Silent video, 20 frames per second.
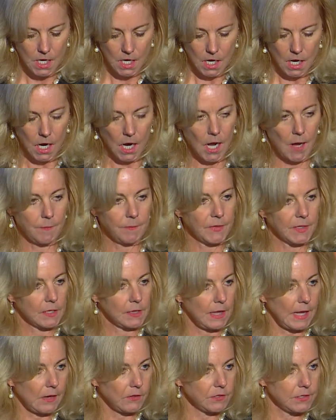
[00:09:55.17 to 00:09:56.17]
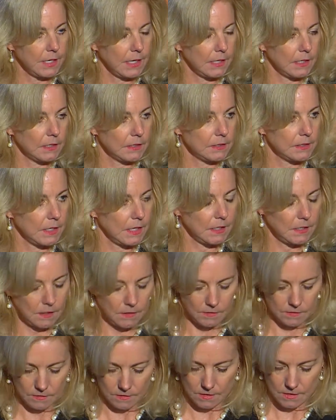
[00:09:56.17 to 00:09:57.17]
the cloud data and
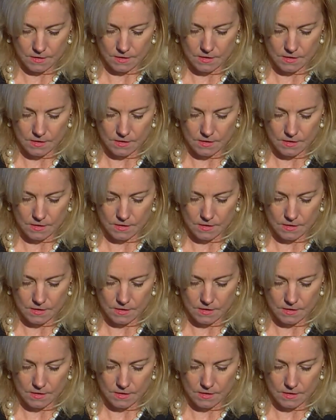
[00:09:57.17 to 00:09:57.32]
data